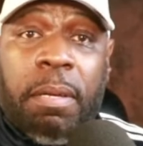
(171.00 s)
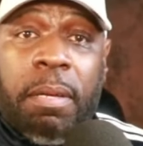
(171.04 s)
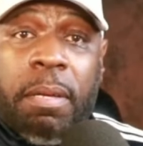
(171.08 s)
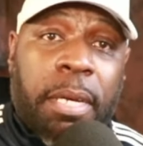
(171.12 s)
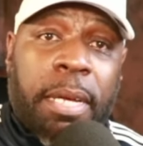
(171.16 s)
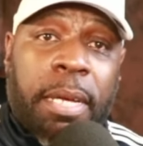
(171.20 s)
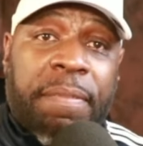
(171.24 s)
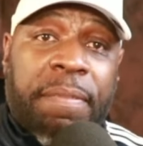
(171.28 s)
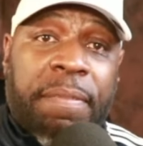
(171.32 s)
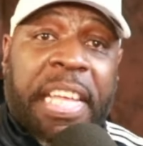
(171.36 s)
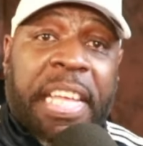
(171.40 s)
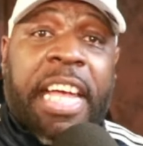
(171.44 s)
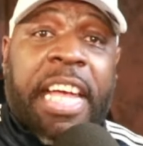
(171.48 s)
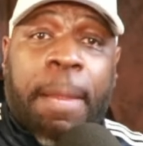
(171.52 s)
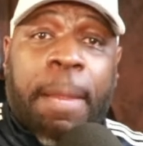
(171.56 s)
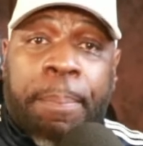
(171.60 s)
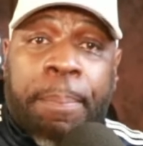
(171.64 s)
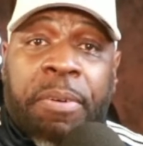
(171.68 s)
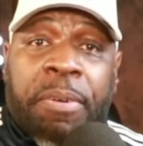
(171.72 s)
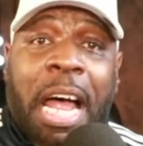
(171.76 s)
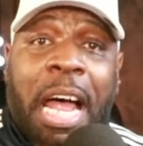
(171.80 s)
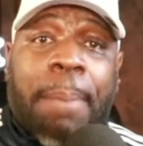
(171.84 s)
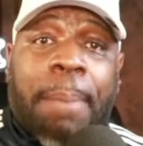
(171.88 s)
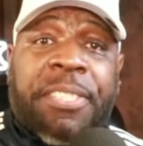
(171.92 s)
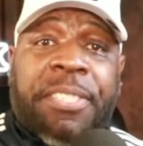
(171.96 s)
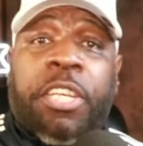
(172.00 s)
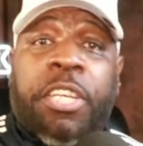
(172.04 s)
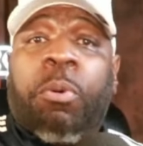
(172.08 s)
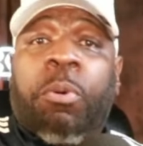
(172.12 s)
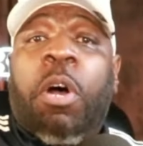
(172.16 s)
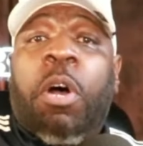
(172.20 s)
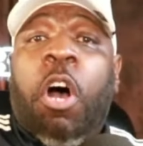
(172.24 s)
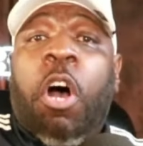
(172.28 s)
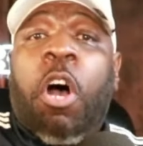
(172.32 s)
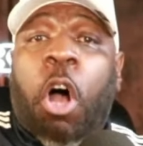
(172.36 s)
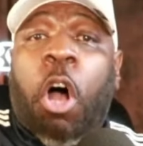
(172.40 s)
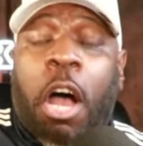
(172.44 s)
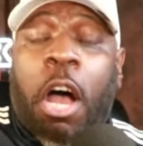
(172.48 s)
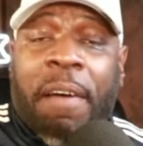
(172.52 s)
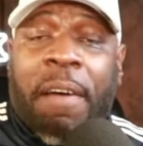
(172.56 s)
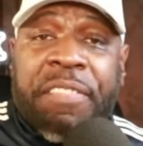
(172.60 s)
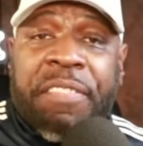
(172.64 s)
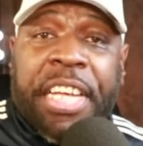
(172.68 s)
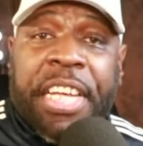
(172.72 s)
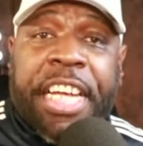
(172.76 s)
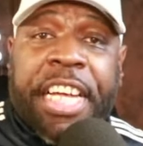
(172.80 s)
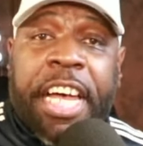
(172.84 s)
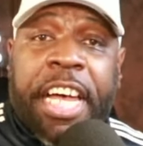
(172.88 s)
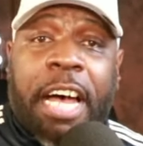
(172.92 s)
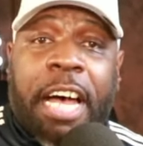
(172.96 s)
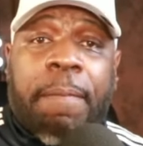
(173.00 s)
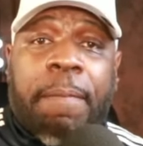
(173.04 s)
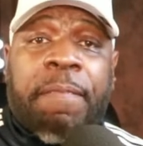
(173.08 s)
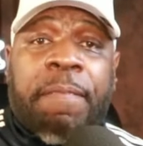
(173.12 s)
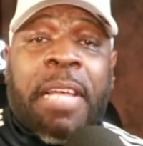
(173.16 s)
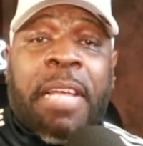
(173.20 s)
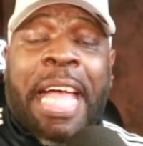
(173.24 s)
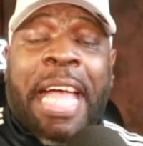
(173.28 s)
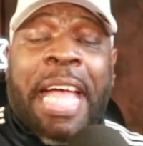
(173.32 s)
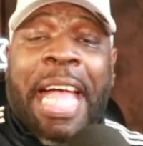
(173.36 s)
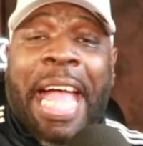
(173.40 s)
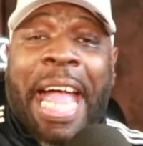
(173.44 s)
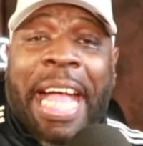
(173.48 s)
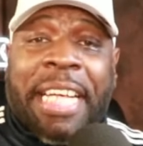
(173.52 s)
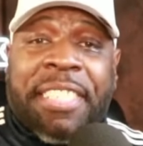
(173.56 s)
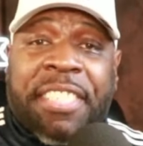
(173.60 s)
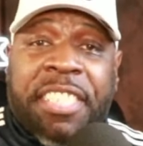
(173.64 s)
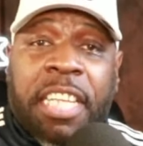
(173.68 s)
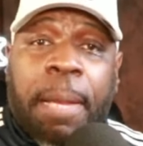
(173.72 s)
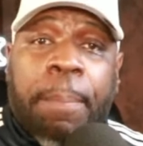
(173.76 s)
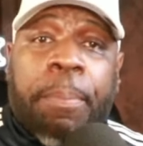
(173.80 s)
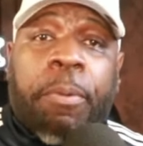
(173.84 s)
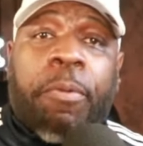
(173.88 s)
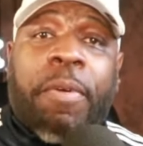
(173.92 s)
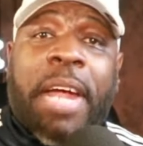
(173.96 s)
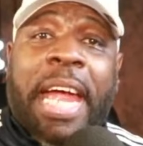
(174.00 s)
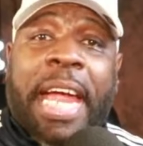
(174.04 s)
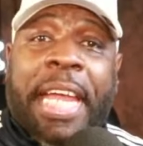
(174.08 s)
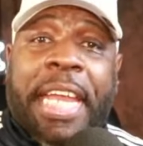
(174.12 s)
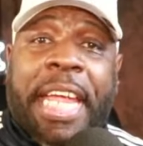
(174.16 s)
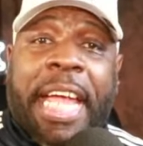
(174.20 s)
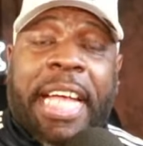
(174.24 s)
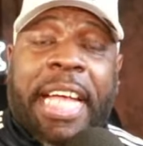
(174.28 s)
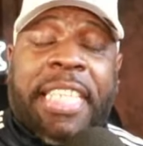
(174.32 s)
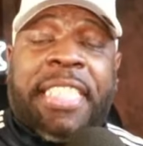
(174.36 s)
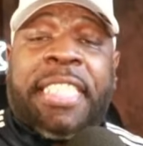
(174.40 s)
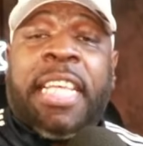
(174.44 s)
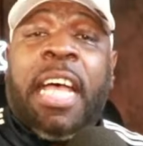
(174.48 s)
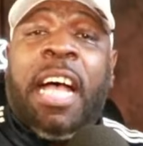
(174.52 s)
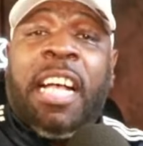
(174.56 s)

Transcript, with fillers: the impromptu, off the cuff, extemporaneous,